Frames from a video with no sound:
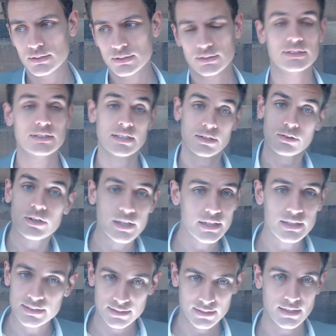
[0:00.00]

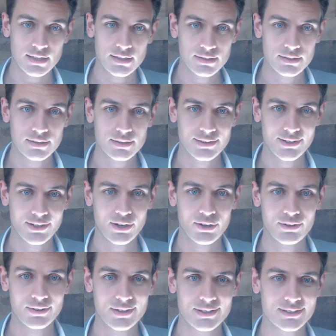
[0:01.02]
sin, you
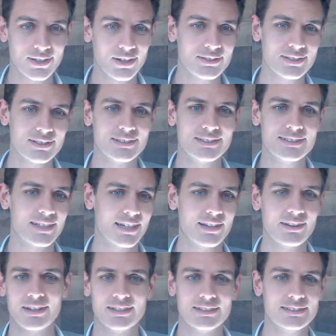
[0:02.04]
know, it's hard to say
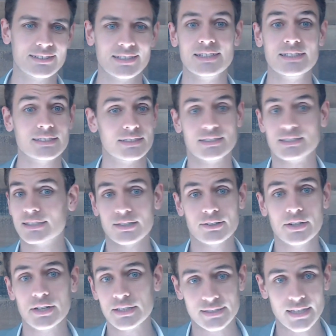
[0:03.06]
that sin isn't
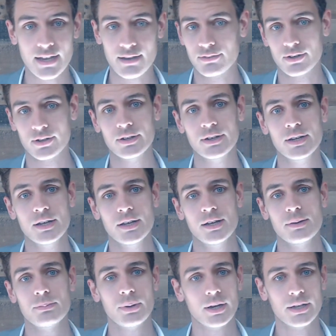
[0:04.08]
serious ever.
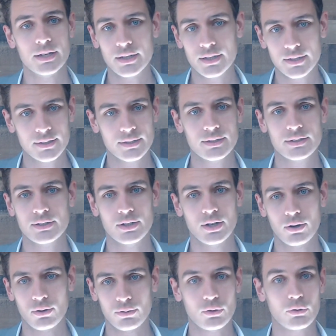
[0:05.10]
But you
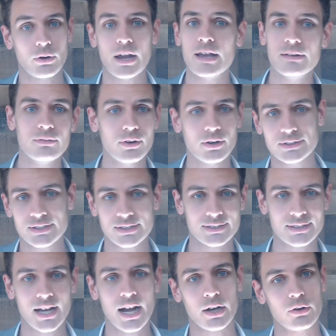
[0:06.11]
know, grave versus
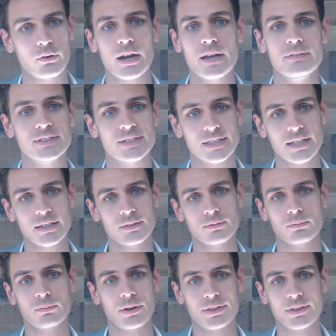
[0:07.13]
not grave
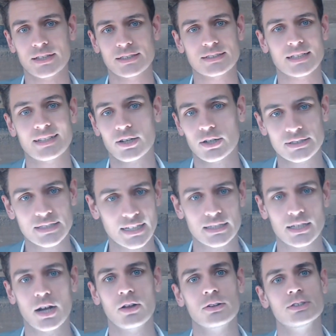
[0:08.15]
sin with things like our
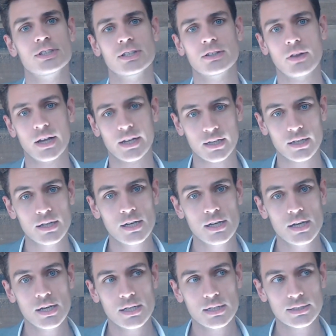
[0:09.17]
technology, like
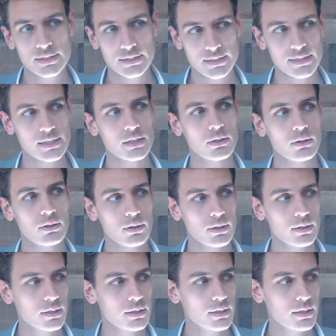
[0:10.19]

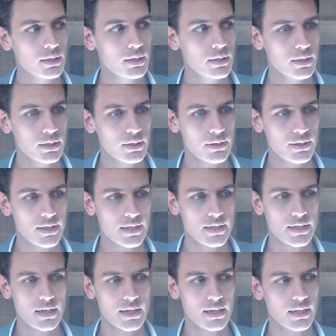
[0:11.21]
still
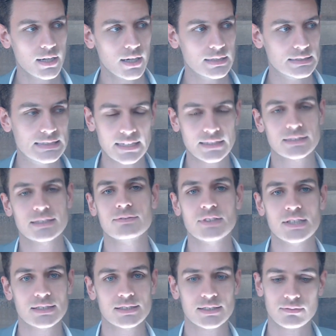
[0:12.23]
the
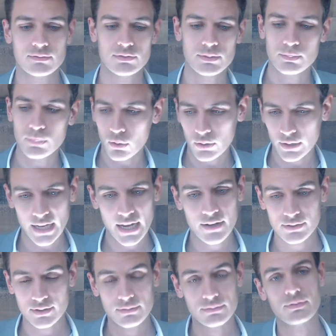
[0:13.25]
addictiveness of pulling
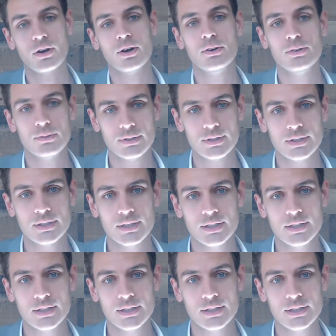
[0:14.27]
out the phone.